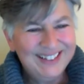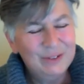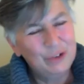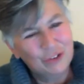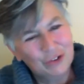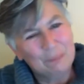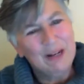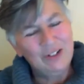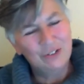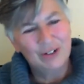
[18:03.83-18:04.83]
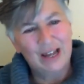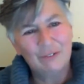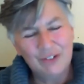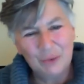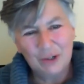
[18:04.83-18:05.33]
which is sort of based on
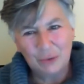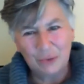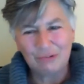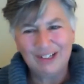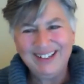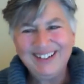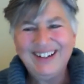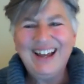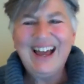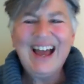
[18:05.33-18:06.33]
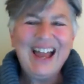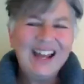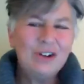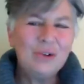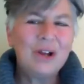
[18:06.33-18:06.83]
that V103. And a
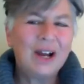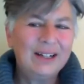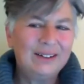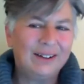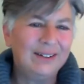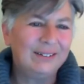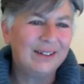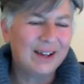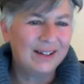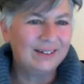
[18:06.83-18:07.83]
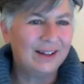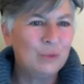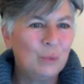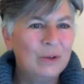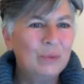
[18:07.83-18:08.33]
new guideline, the
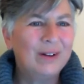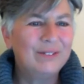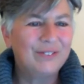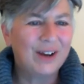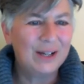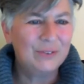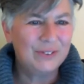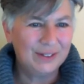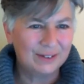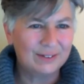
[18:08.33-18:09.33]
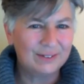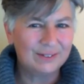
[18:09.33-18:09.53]
guideline 1156.